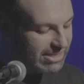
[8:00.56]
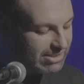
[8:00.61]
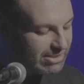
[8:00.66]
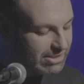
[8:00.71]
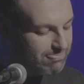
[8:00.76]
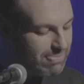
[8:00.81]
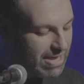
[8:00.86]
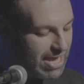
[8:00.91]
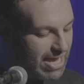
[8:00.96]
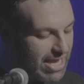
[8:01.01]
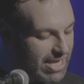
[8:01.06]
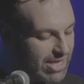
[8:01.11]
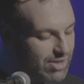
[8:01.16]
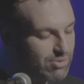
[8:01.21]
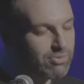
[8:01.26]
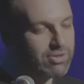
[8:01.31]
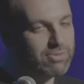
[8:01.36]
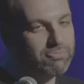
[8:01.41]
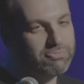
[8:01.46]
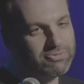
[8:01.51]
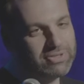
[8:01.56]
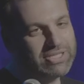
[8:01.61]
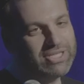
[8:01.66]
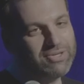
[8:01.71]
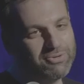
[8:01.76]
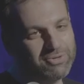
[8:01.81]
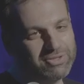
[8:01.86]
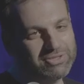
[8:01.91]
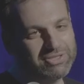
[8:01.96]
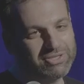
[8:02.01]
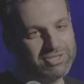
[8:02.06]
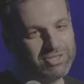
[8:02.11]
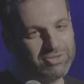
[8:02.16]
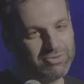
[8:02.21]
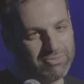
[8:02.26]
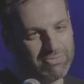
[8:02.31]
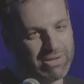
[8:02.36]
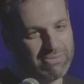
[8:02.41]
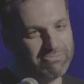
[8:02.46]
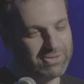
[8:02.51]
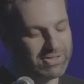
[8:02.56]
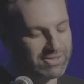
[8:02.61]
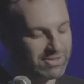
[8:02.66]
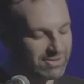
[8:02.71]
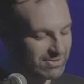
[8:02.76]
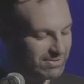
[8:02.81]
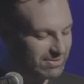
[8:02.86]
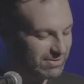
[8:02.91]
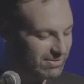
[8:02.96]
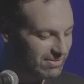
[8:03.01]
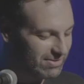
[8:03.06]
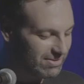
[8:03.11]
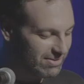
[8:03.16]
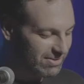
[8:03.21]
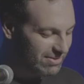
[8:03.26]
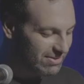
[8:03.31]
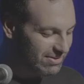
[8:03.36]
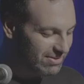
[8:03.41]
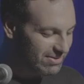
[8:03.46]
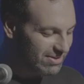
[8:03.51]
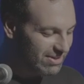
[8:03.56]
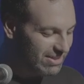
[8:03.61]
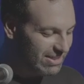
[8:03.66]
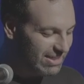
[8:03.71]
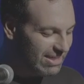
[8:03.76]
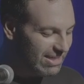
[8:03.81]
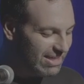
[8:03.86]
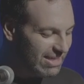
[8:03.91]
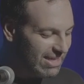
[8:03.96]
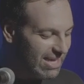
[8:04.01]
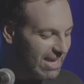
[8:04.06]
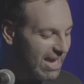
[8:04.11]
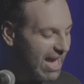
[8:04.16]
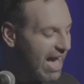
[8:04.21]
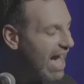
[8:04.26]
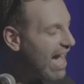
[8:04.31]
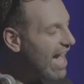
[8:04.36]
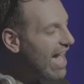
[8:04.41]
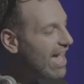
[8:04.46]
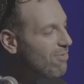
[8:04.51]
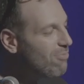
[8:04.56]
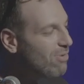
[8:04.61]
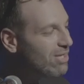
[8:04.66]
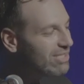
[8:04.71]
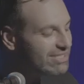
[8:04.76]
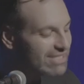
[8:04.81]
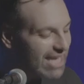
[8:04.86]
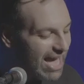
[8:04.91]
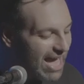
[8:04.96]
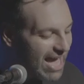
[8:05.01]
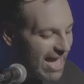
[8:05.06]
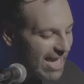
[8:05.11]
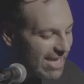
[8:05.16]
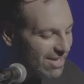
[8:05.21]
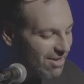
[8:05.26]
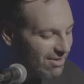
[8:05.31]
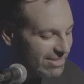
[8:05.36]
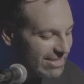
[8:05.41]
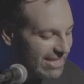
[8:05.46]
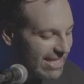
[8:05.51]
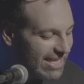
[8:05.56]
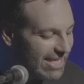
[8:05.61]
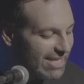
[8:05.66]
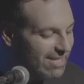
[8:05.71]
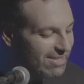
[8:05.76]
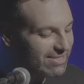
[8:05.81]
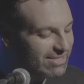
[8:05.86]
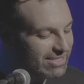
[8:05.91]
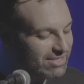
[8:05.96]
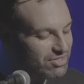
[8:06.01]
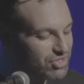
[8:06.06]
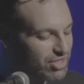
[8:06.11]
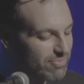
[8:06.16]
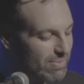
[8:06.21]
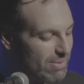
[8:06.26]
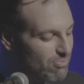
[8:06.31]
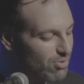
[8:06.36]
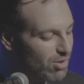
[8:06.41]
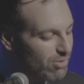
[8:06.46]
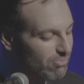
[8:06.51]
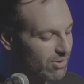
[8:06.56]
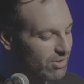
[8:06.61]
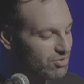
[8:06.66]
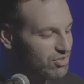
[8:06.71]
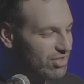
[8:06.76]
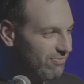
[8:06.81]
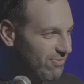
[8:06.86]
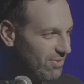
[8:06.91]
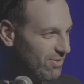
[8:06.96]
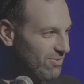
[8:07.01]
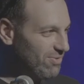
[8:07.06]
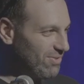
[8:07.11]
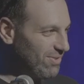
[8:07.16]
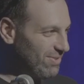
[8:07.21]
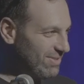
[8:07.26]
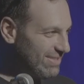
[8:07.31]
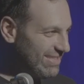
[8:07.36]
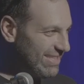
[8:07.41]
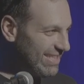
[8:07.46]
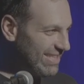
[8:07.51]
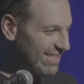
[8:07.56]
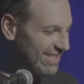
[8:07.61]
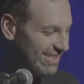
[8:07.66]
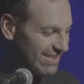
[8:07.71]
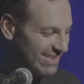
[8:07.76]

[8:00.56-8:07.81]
I could buy or pre order to remember her. I will die on the hill that there should be more merch at funerals.